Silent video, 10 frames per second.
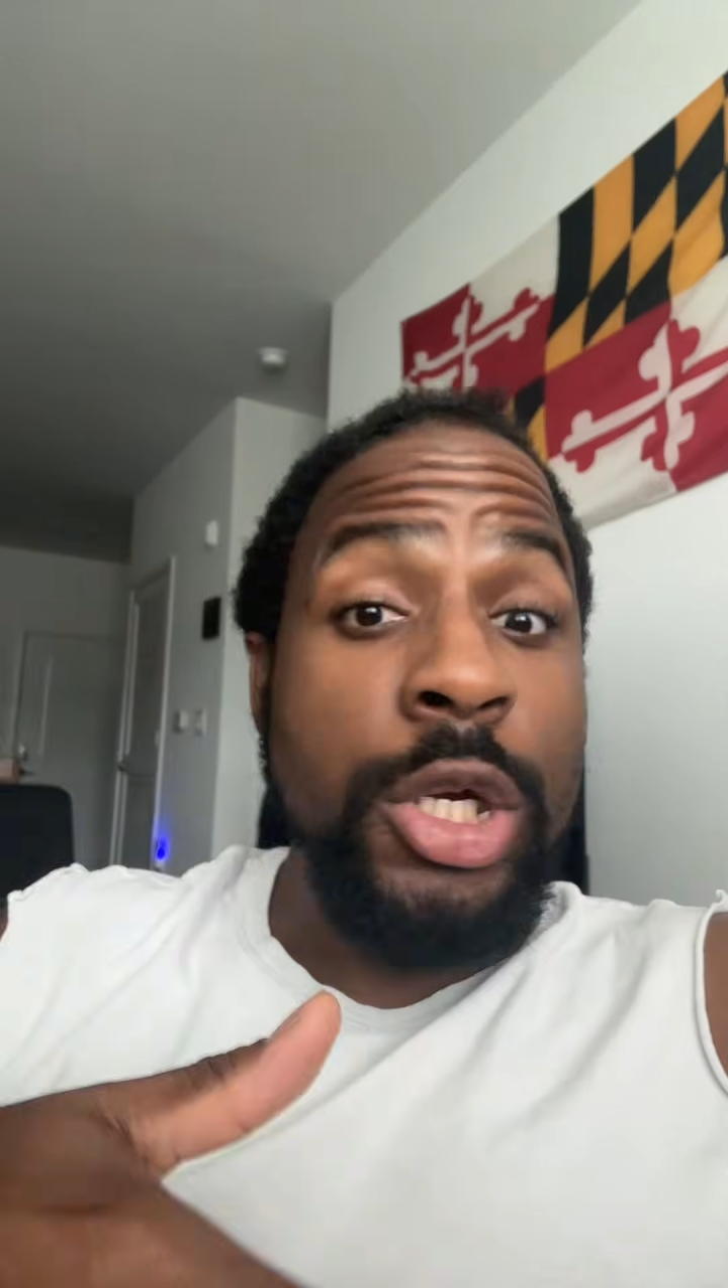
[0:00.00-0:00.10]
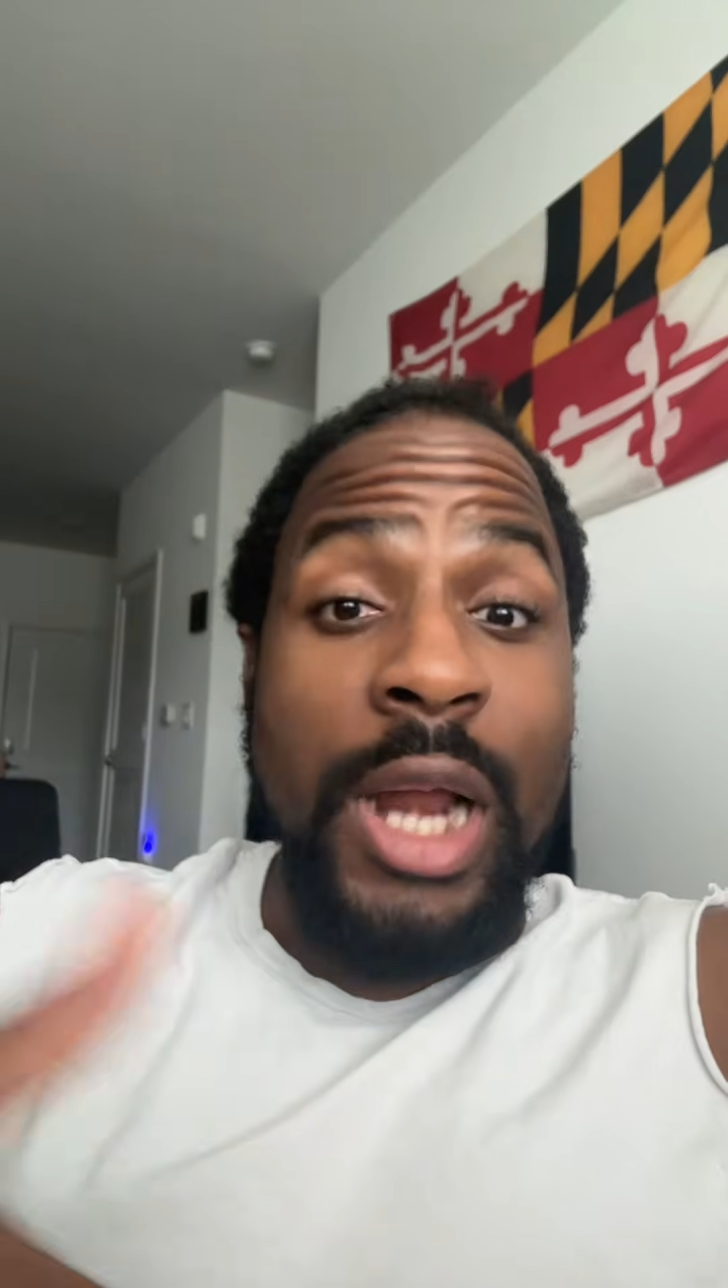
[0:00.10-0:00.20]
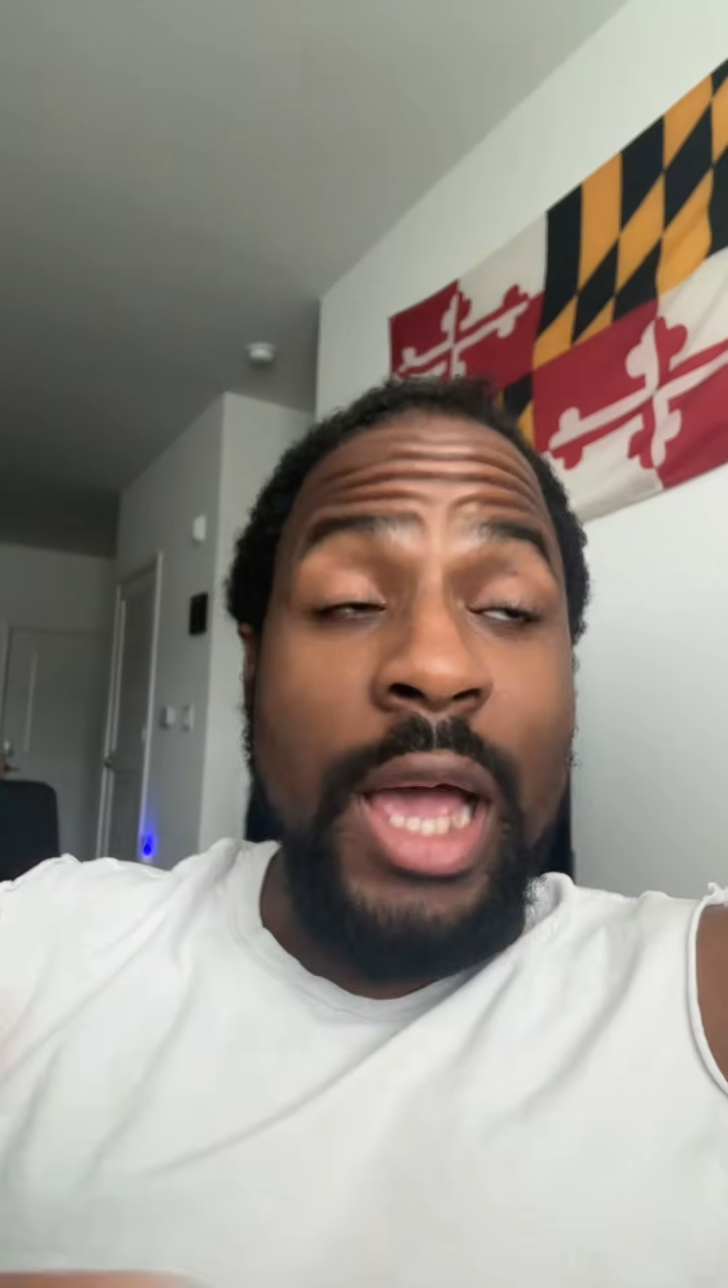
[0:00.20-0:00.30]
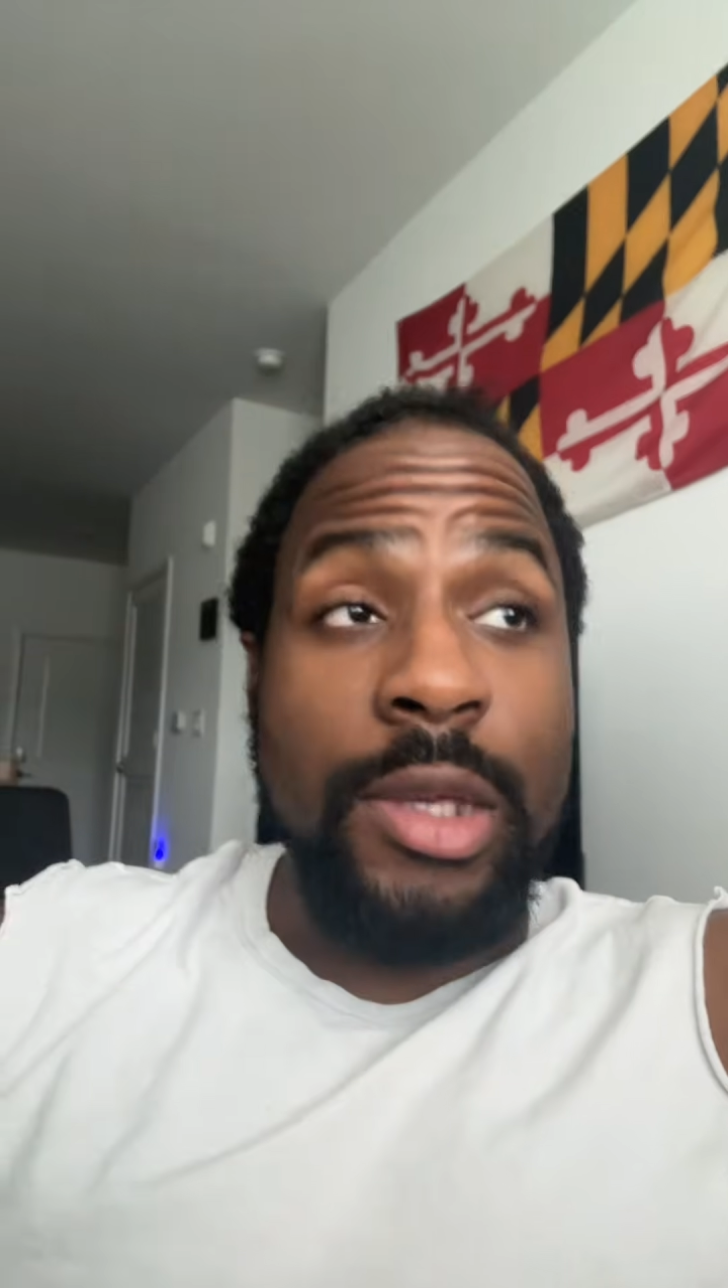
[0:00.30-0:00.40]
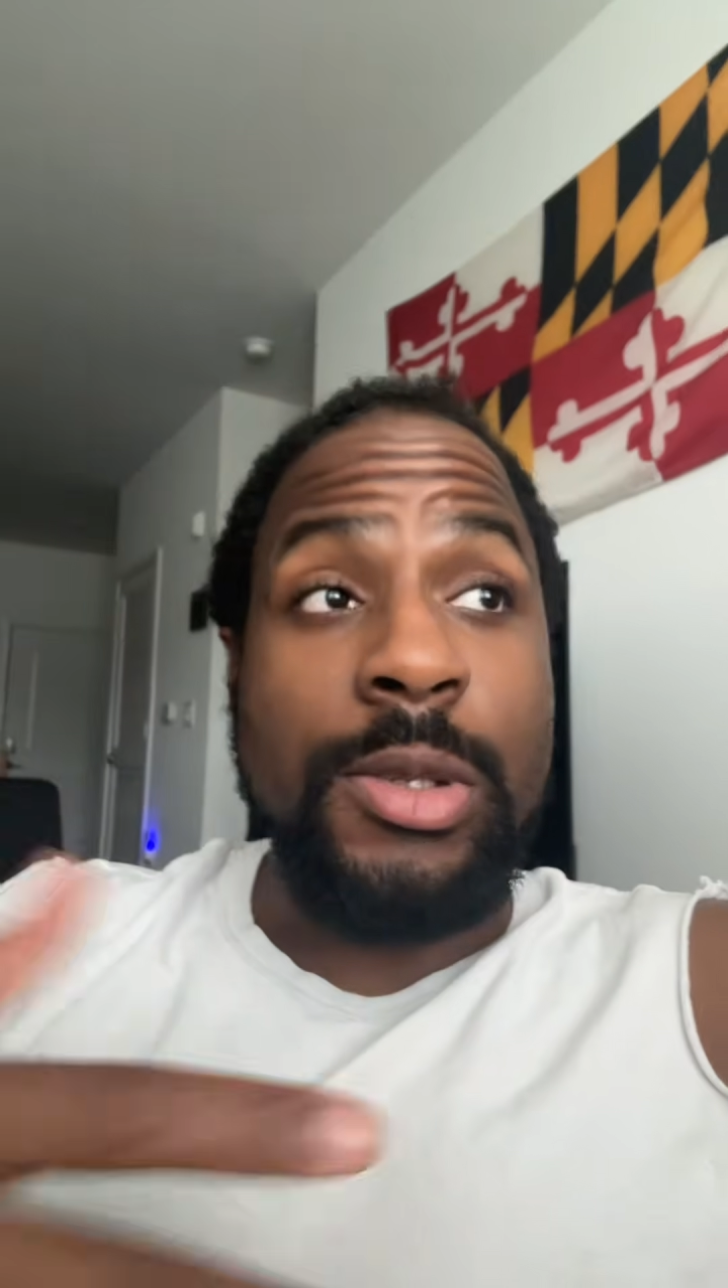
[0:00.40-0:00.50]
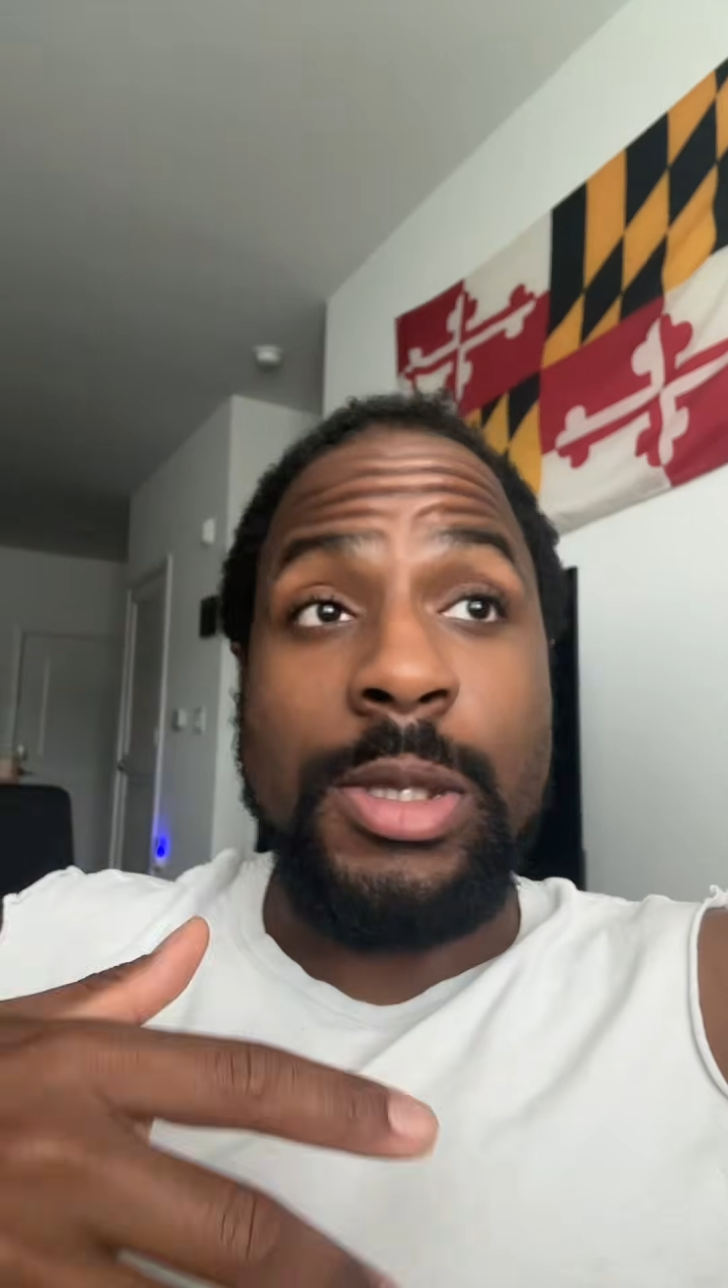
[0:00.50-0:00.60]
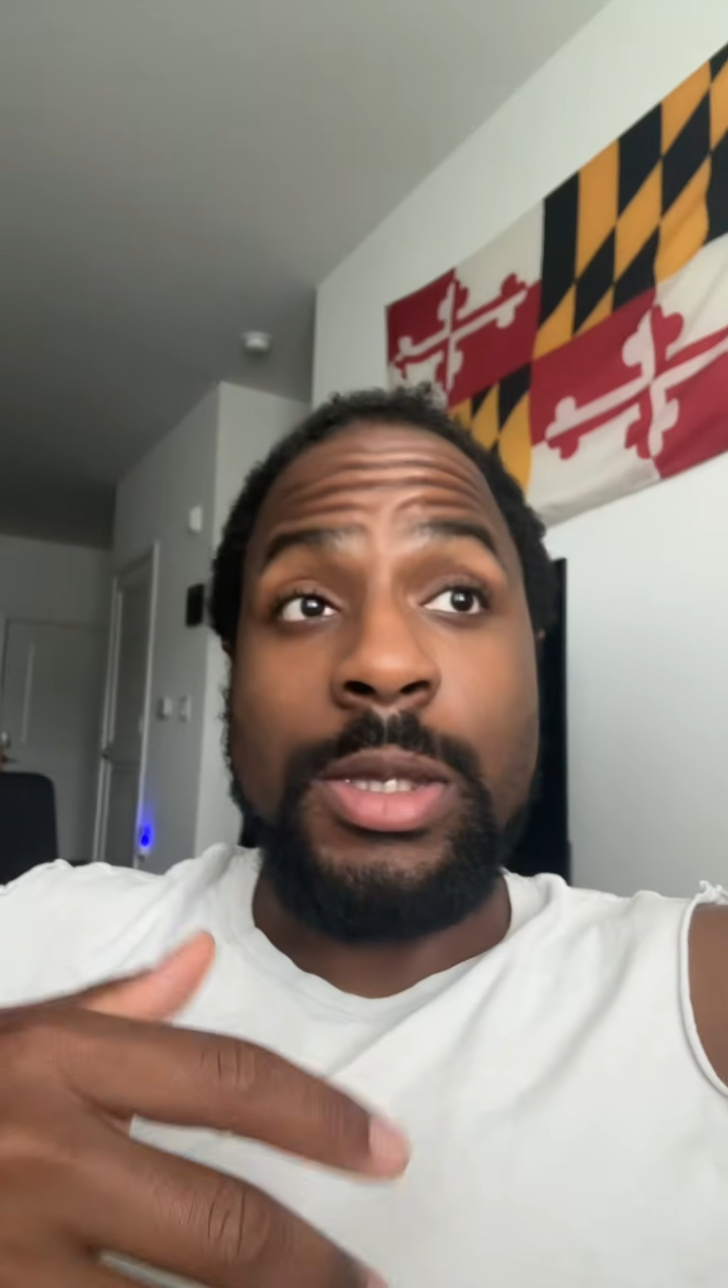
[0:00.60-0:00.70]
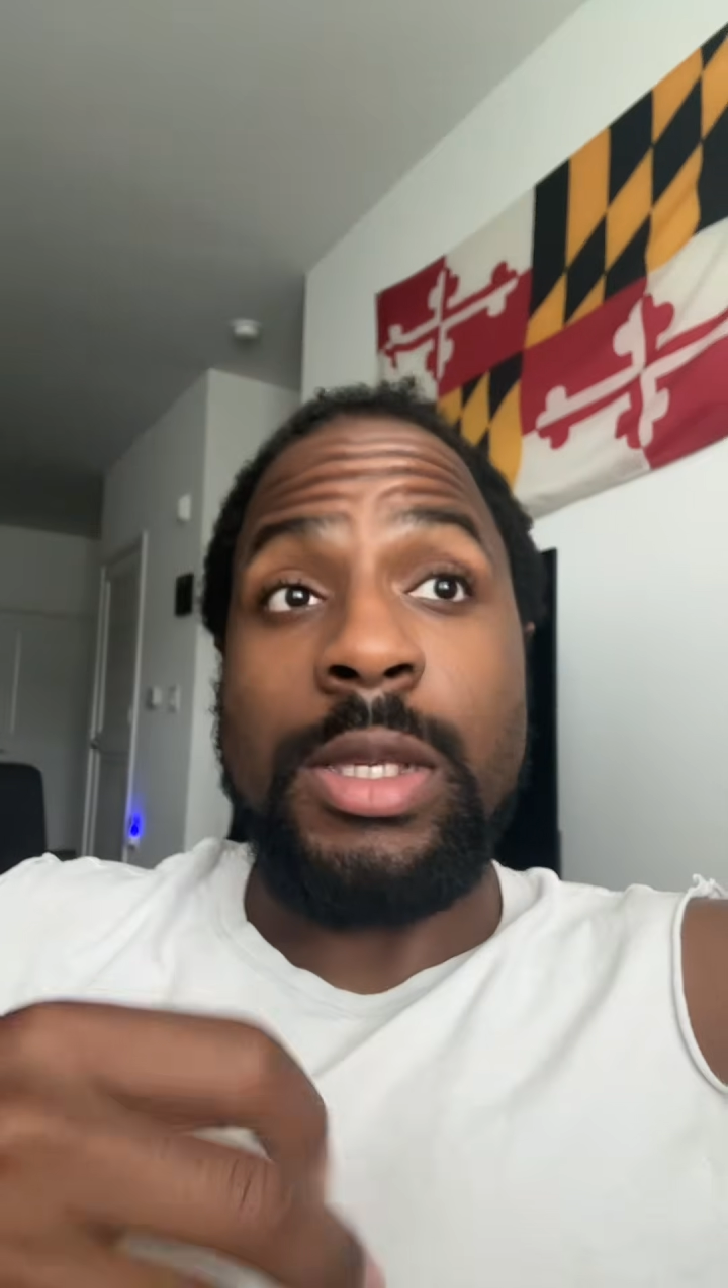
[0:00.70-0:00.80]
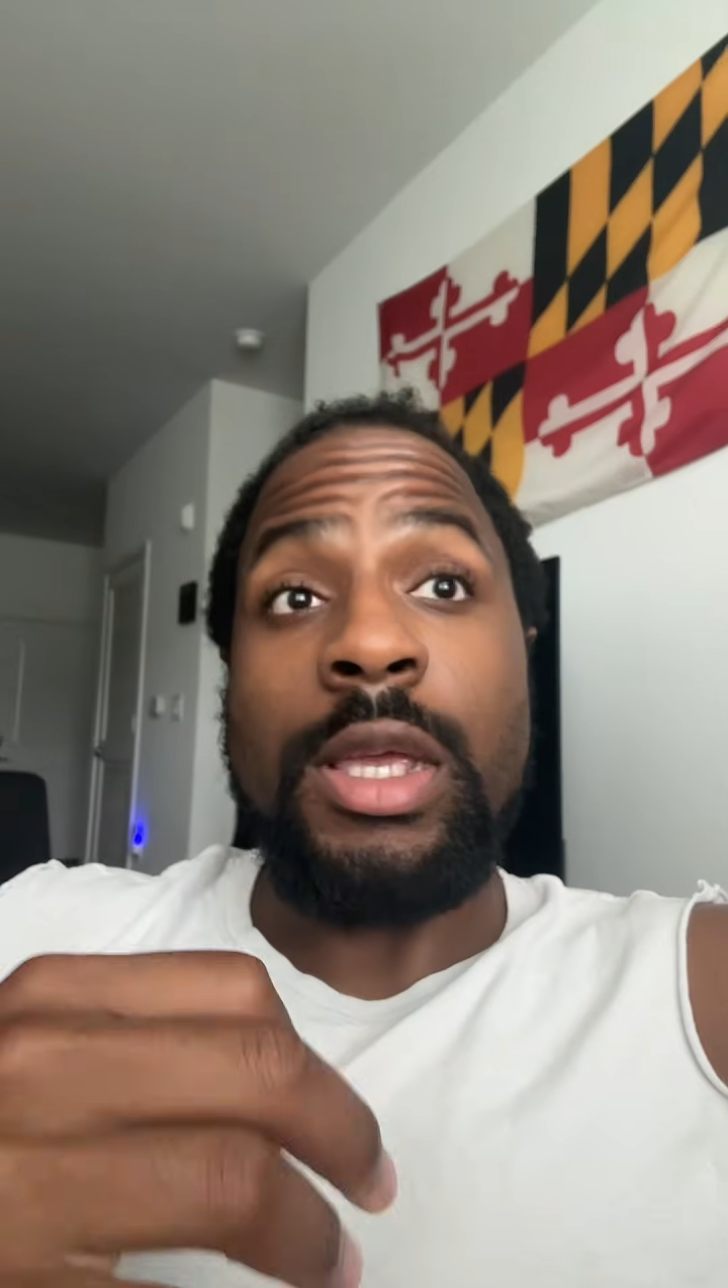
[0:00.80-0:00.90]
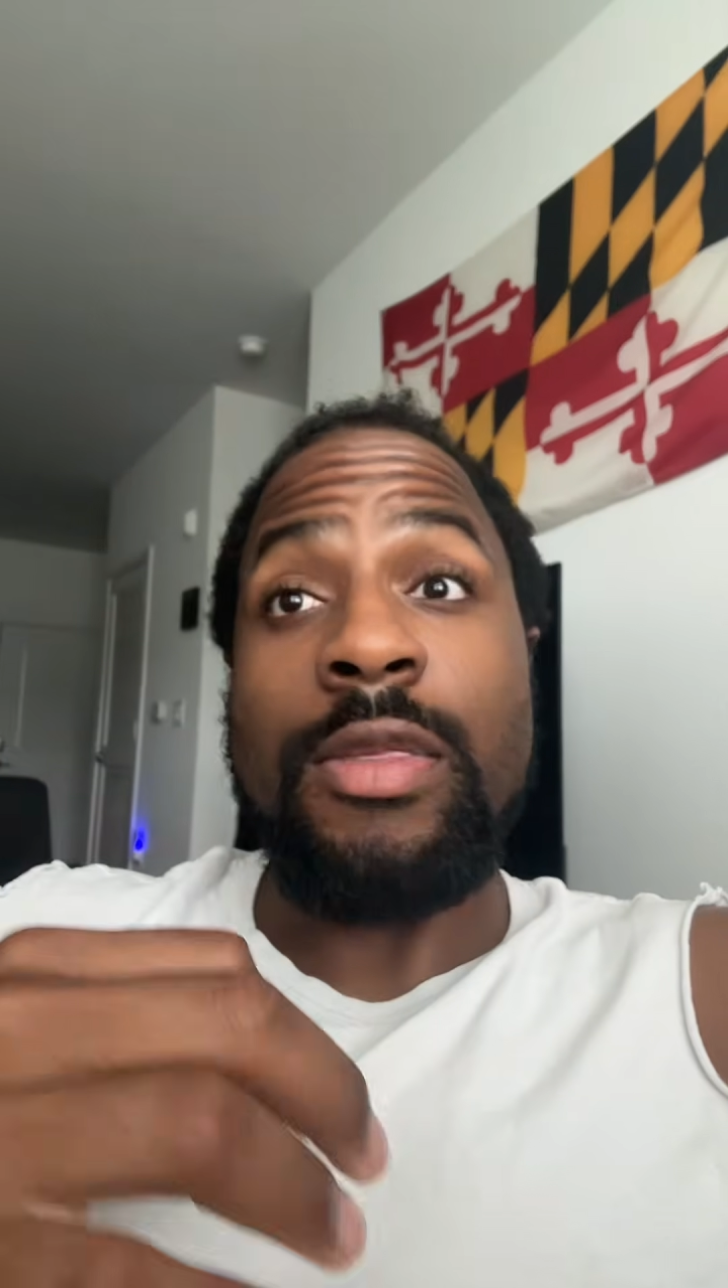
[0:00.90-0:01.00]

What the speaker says: not used to seeing,